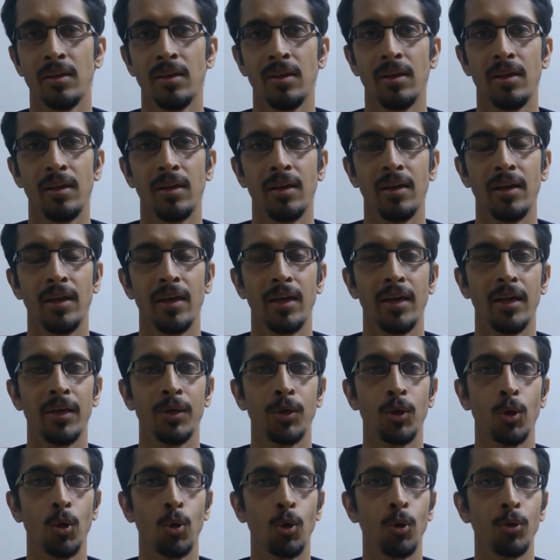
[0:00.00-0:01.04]
and
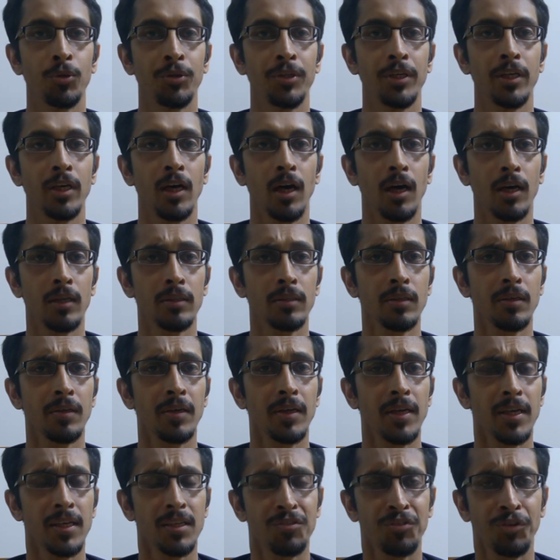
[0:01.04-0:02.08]
on the other
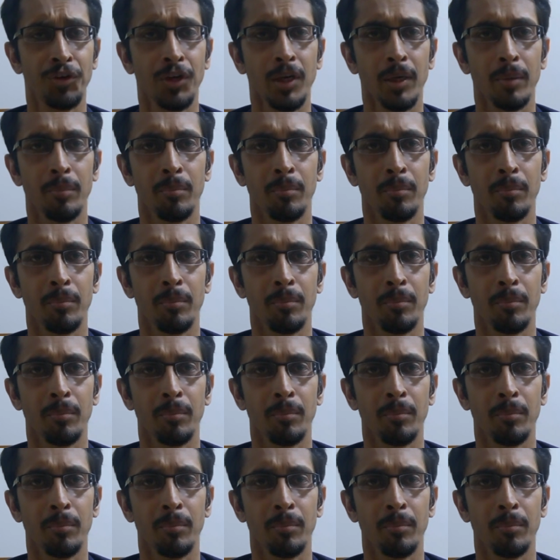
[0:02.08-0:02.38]
extreme,